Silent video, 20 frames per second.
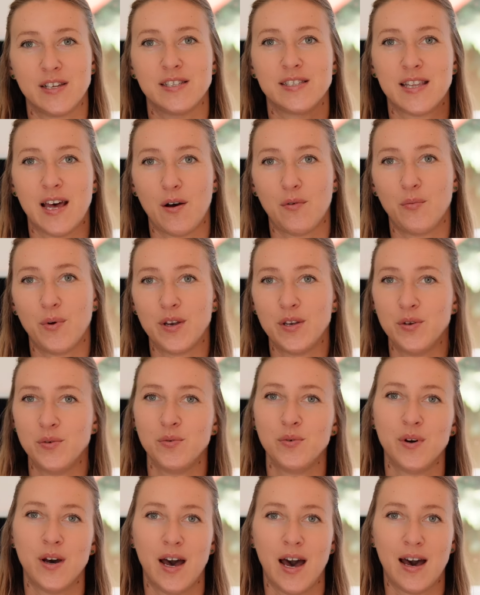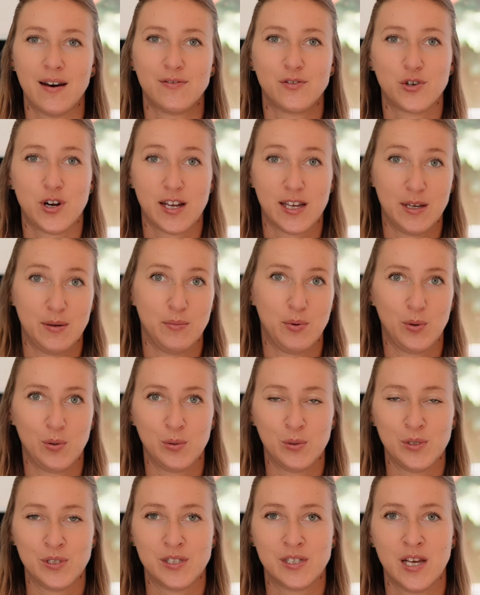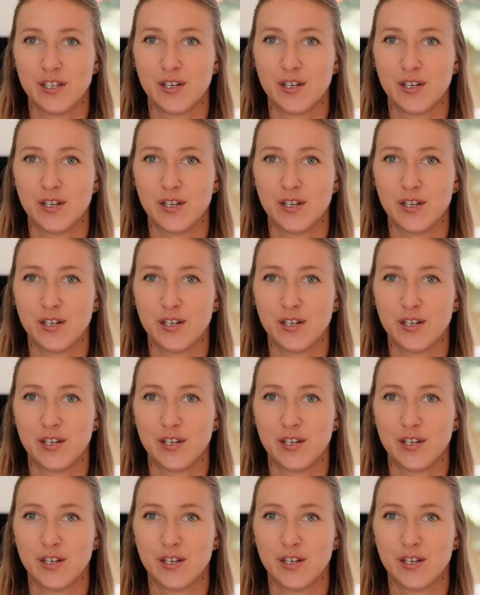is that when you have trekking poles,